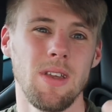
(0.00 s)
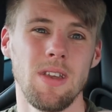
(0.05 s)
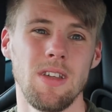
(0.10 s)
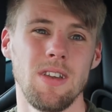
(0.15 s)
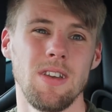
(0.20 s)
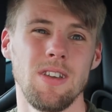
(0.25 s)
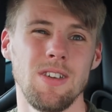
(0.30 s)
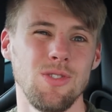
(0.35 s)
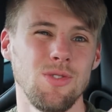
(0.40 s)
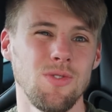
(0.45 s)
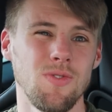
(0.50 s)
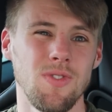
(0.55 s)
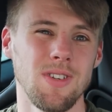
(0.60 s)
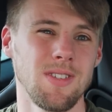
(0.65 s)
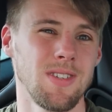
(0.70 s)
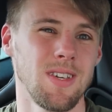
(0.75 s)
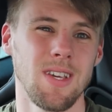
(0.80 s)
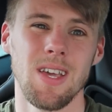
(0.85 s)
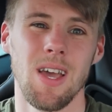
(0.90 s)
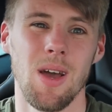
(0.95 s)
and he just
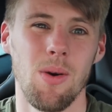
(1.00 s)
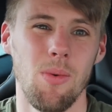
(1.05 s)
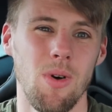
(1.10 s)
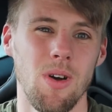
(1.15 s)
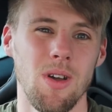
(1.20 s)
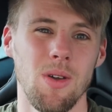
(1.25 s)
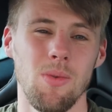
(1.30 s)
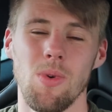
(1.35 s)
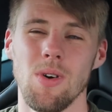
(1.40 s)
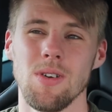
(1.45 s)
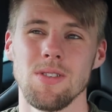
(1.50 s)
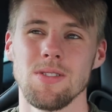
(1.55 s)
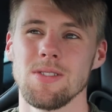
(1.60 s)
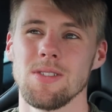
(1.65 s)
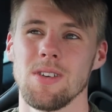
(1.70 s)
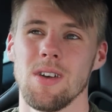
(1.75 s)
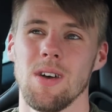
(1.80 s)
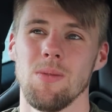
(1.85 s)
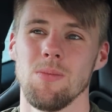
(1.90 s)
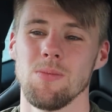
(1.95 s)
thinks he can get what he wants.